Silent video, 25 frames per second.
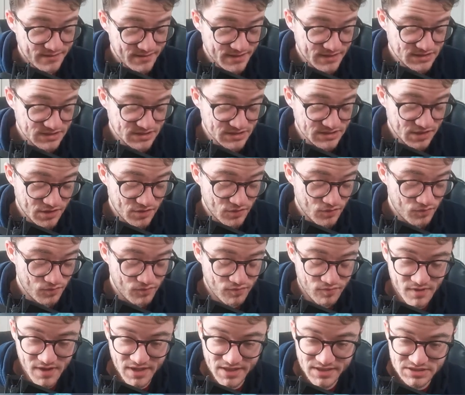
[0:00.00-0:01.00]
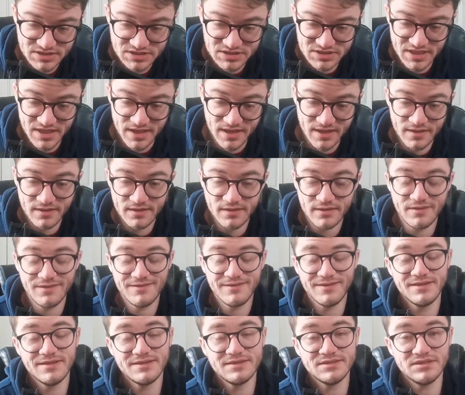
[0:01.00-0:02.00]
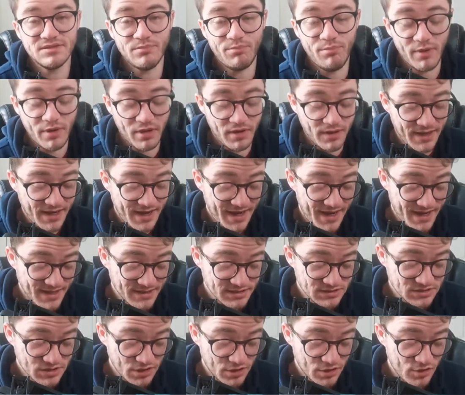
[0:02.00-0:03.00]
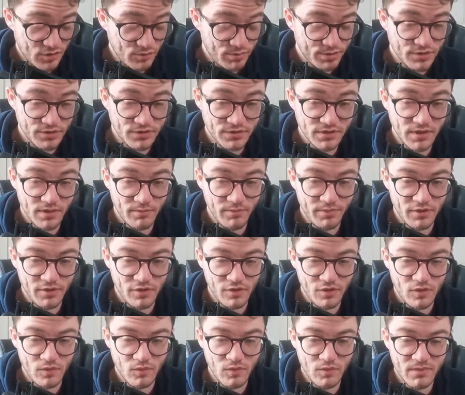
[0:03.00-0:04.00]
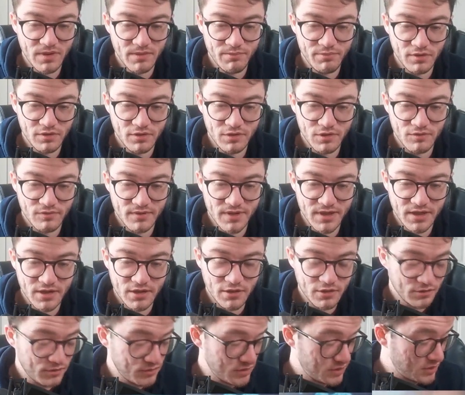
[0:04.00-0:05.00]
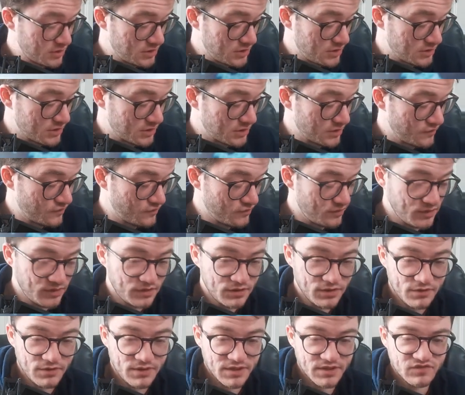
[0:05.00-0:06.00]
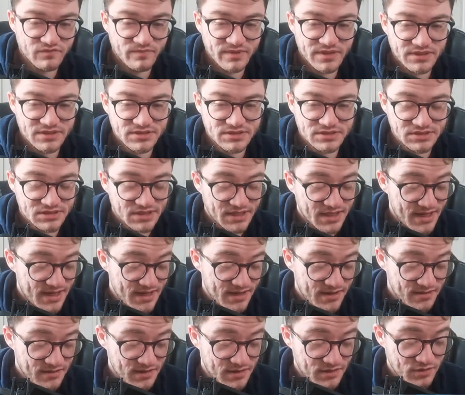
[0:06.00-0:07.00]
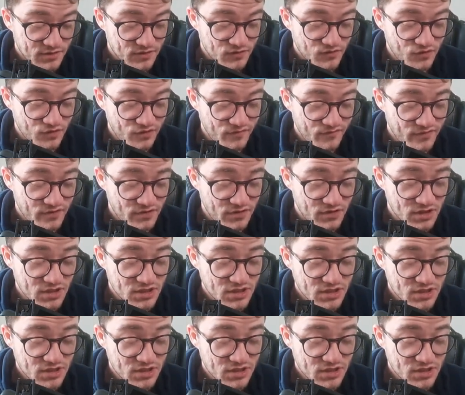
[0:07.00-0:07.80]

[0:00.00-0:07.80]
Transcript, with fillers: This is a great set to buy and to open, but not when we pull a green code card, so I don't expect us to get anything good so far.